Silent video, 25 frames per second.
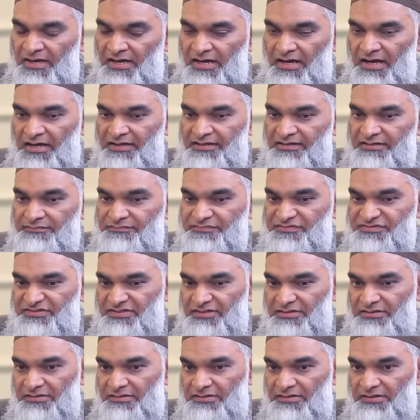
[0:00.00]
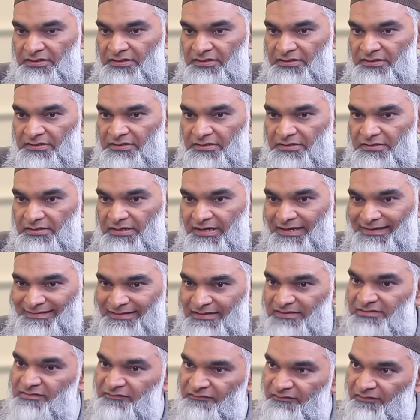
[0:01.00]
items in
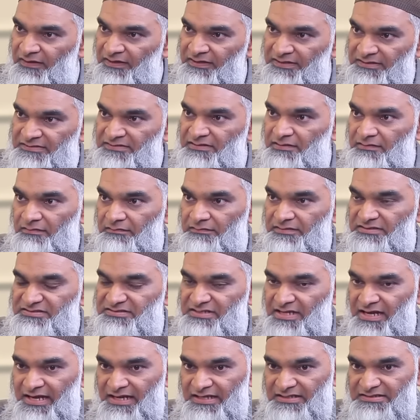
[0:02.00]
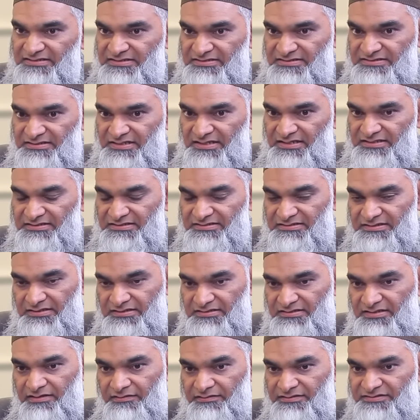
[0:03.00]
identifying terrorist acts is that
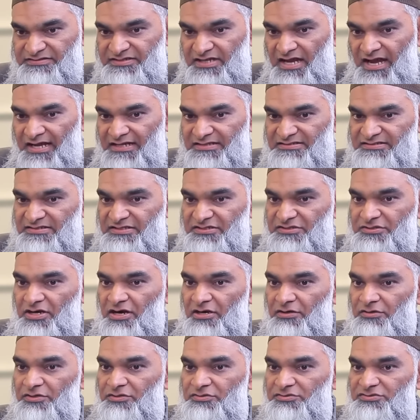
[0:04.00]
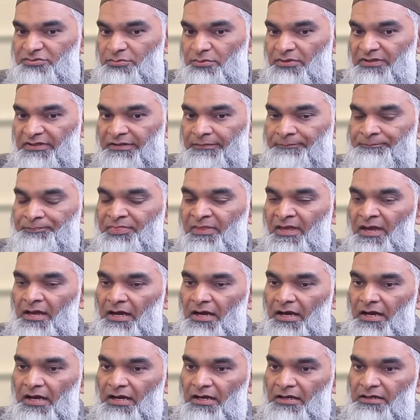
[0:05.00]
terrorist acts are usually
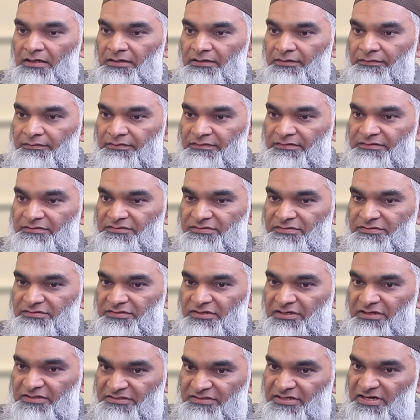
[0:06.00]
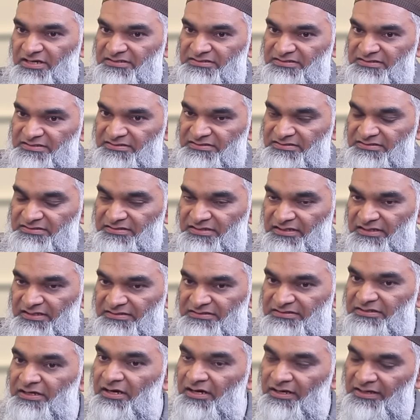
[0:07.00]
conducted
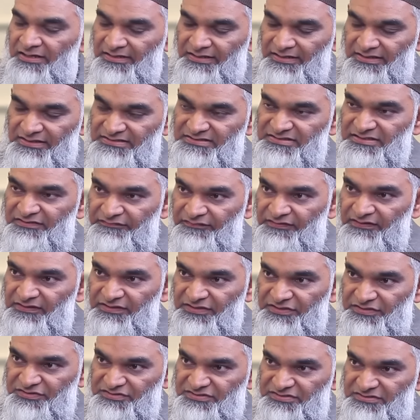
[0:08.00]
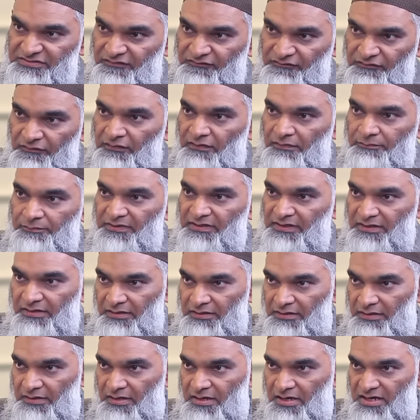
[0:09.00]
targeting civilians for
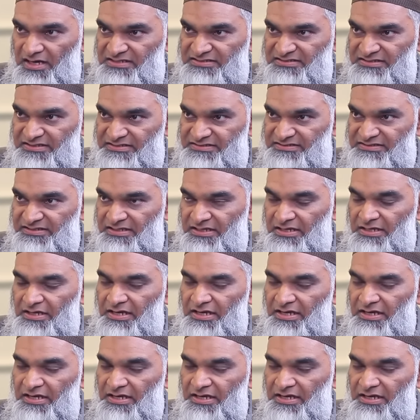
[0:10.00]
political causes.